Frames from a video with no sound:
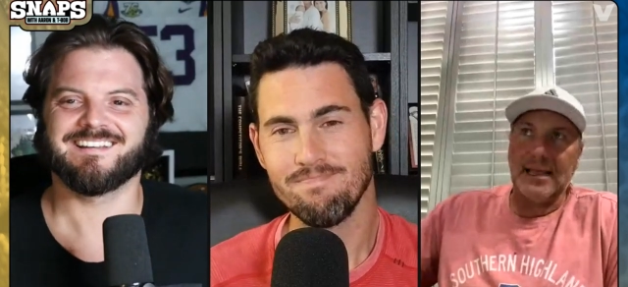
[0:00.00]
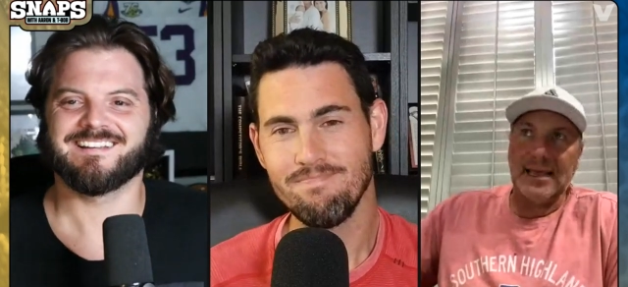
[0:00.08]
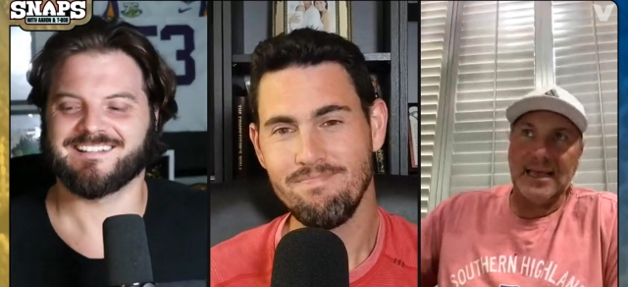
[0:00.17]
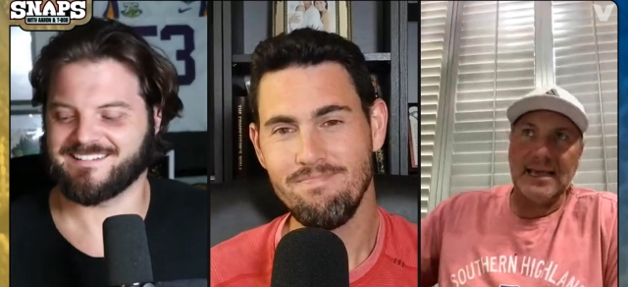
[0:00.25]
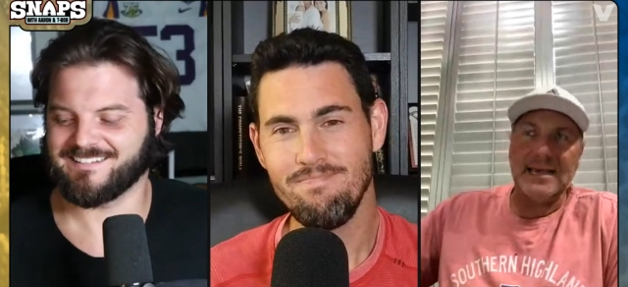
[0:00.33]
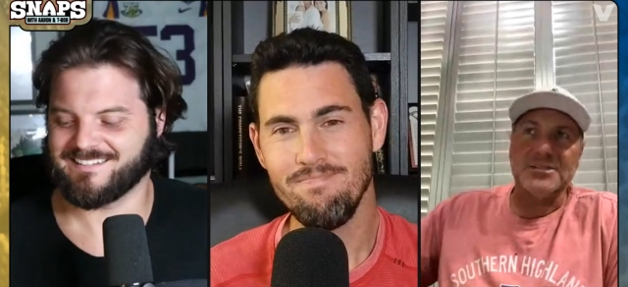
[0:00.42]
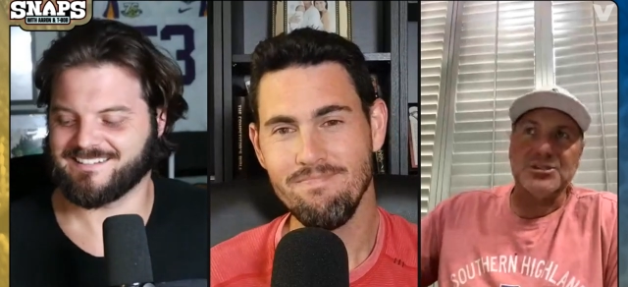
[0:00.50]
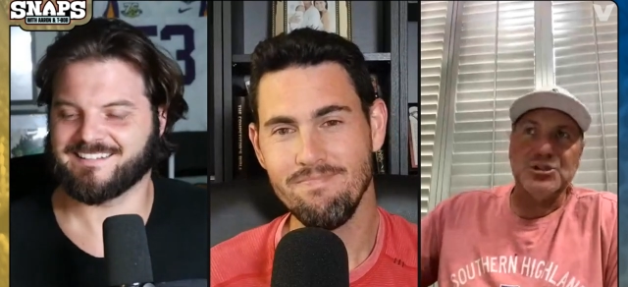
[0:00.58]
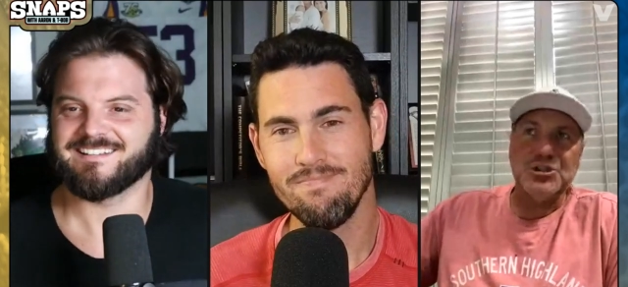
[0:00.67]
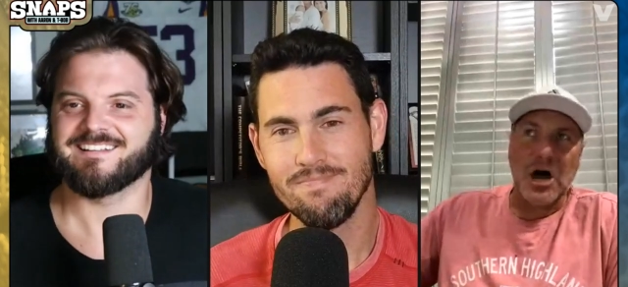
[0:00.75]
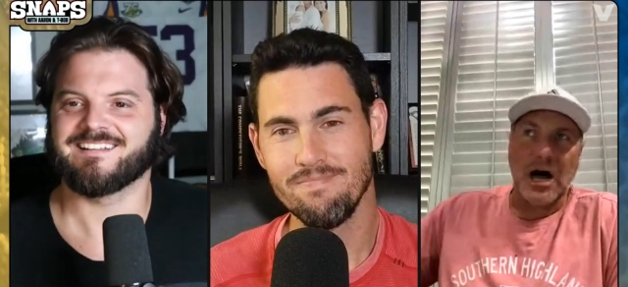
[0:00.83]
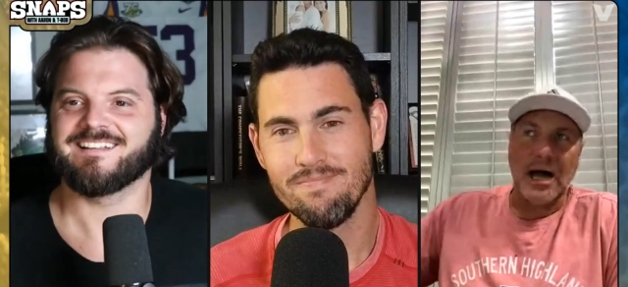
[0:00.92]
Speaker 1: he has
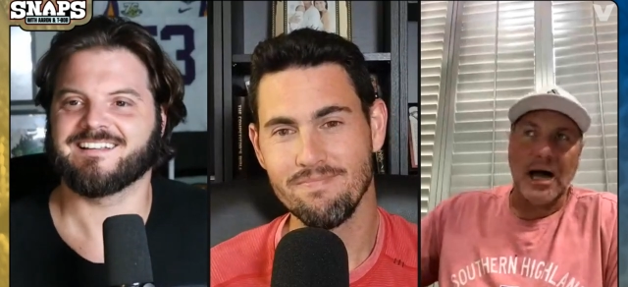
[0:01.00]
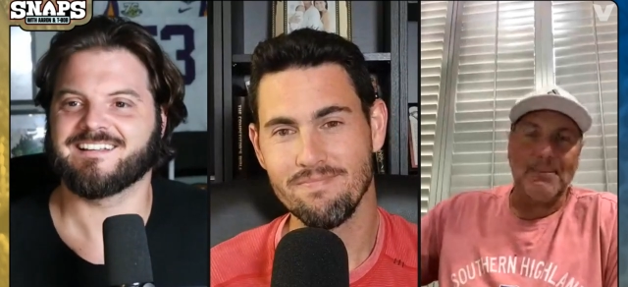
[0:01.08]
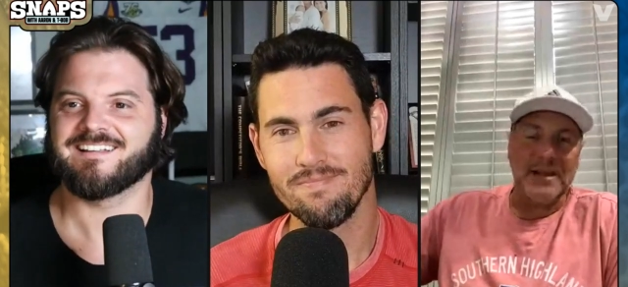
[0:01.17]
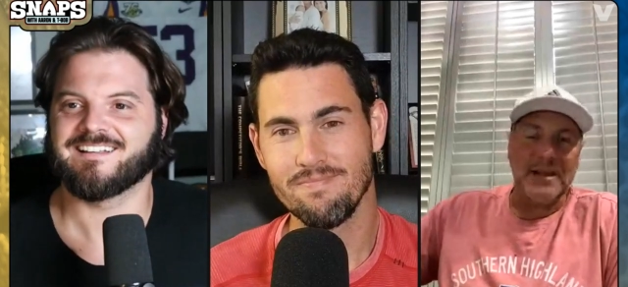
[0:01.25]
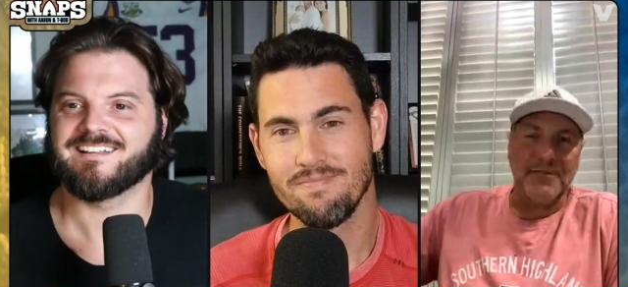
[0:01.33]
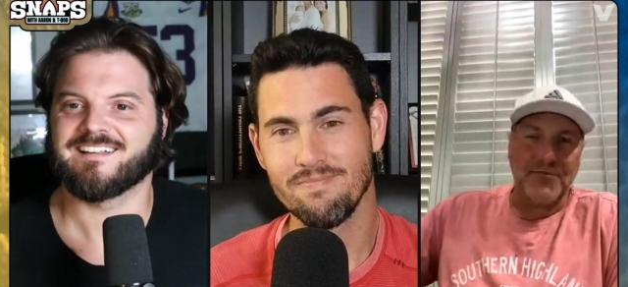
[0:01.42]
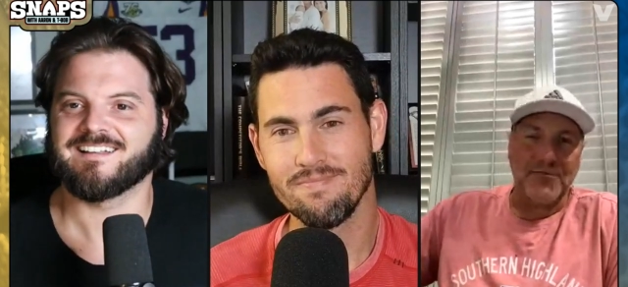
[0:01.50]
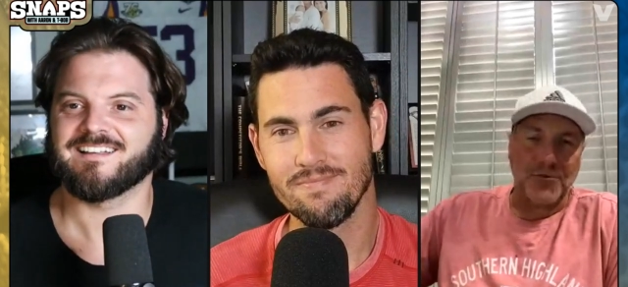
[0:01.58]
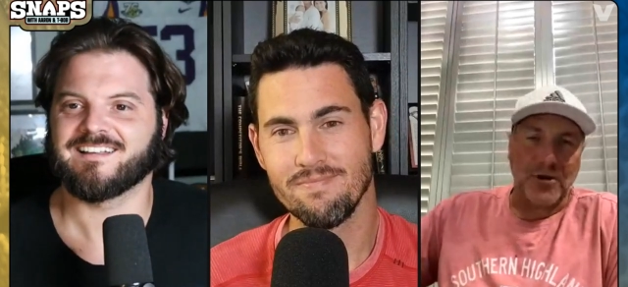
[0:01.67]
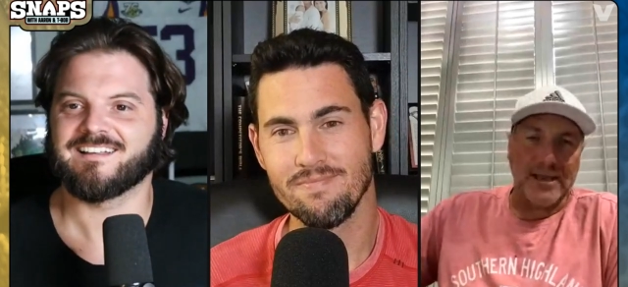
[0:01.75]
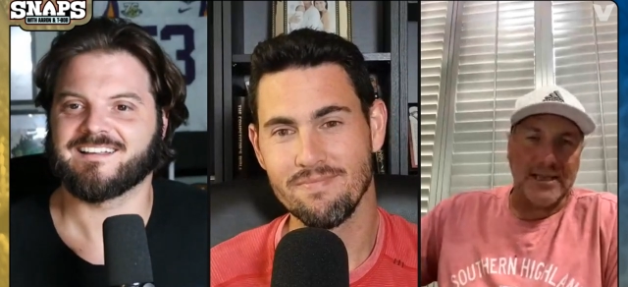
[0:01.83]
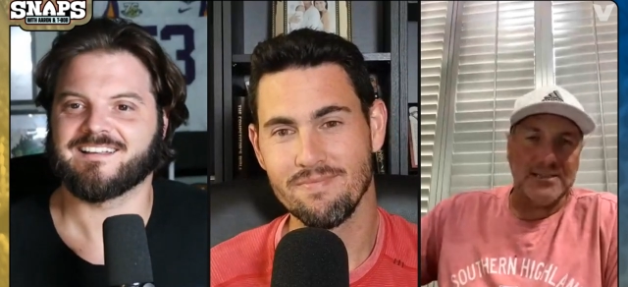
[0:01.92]
not been
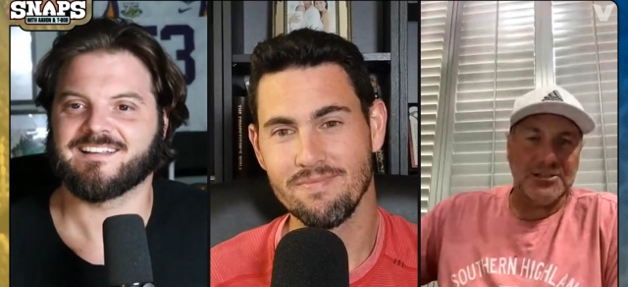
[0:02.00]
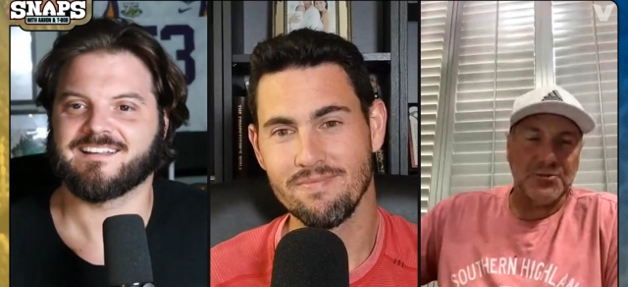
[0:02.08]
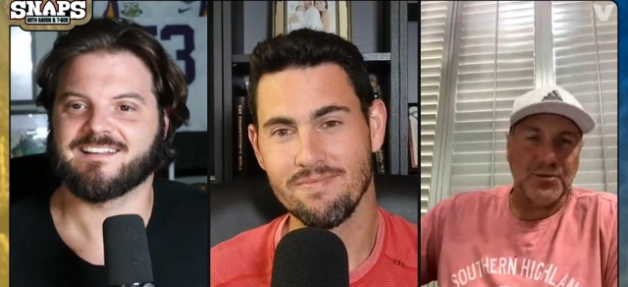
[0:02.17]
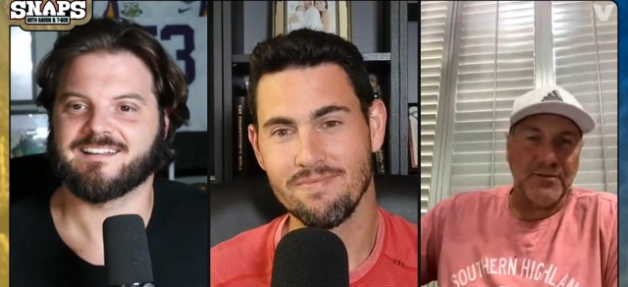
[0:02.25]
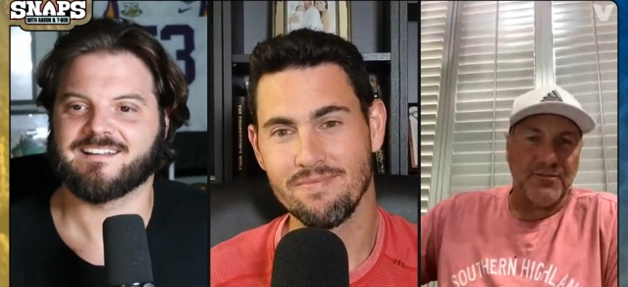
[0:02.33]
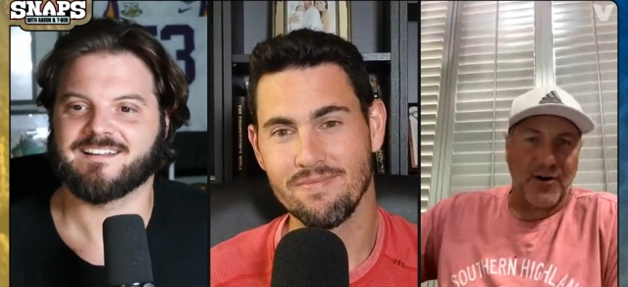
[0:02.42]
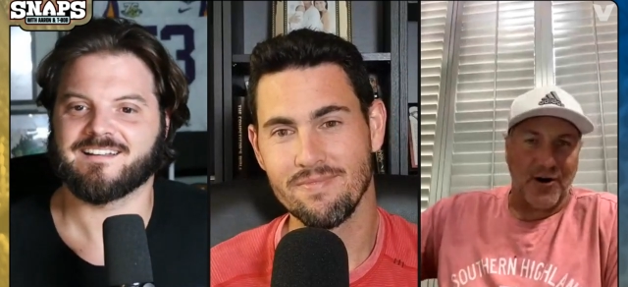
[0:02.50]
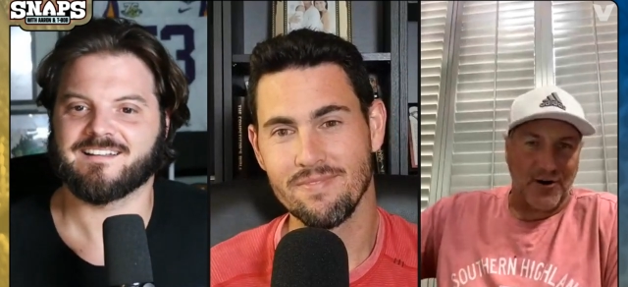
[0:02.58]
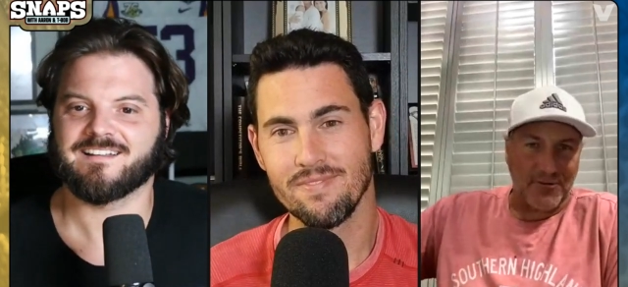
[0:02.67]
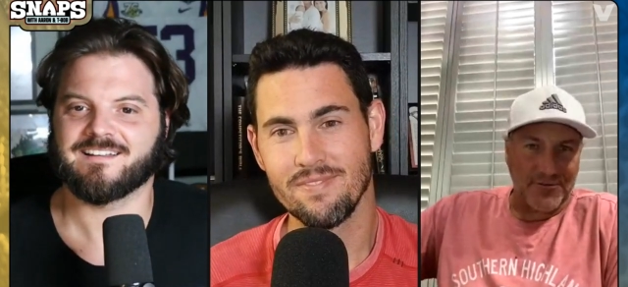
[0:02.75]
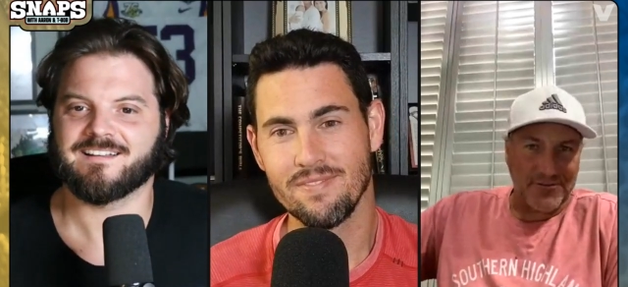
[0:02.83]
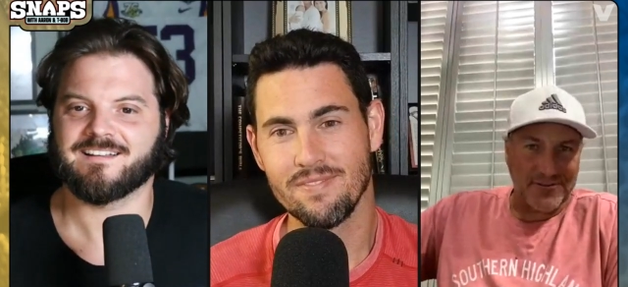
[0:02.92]
afraid to evolve.